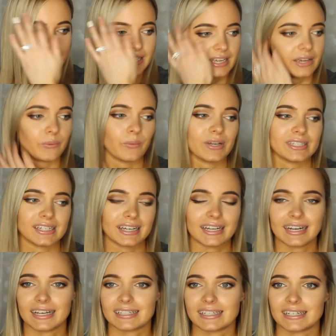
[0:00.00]
It wasn't
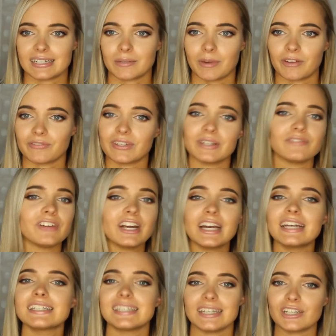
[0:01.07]
connecting to my
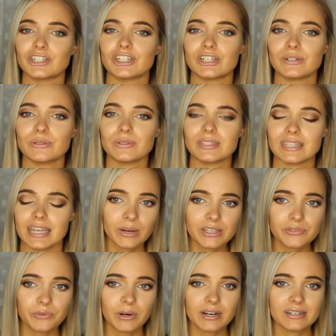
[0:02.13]
various issues. The
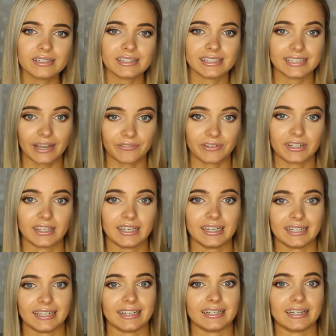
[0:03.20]
reservoirs definitely
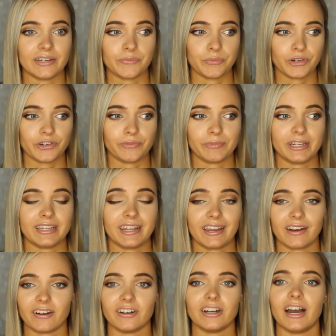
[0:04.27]
need improvement.
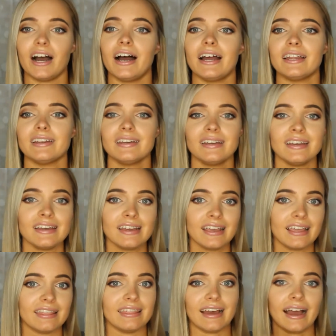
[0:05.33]
They are not
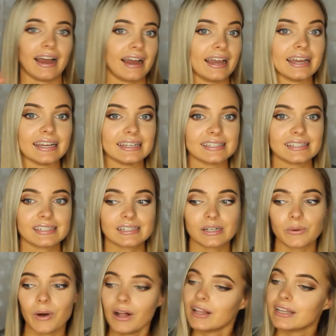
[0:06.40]
the highest
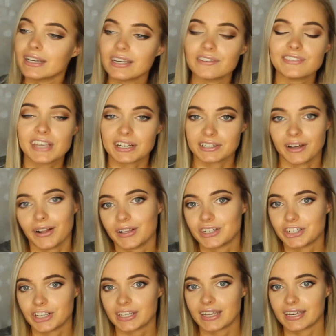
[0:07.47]
quality of
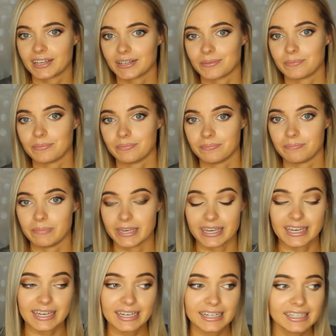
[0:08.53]
technology they could
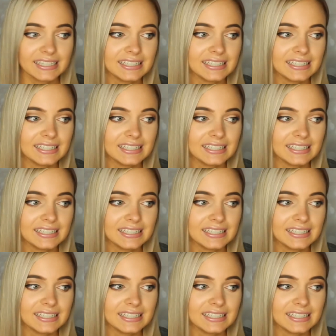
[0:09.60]
be.